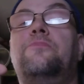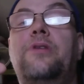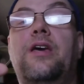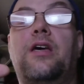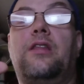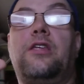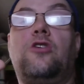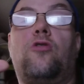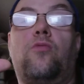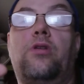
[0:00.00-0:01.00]
bid that
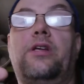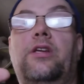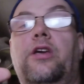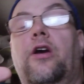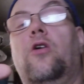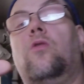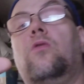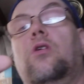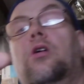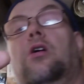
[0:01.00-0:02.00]
you're willing to go,
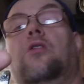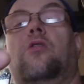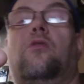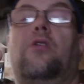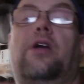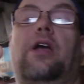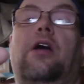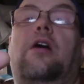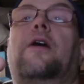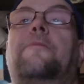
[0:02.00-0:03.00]

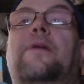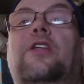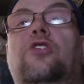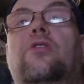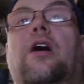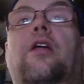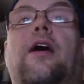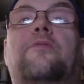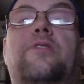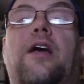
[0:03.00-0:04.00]
and you got
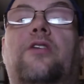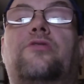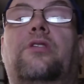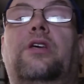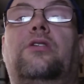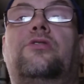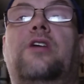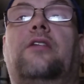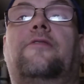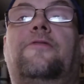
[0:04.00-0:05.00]
to actually
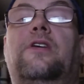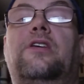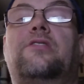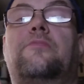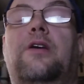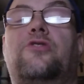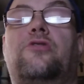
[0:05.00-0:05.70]
check the fees to make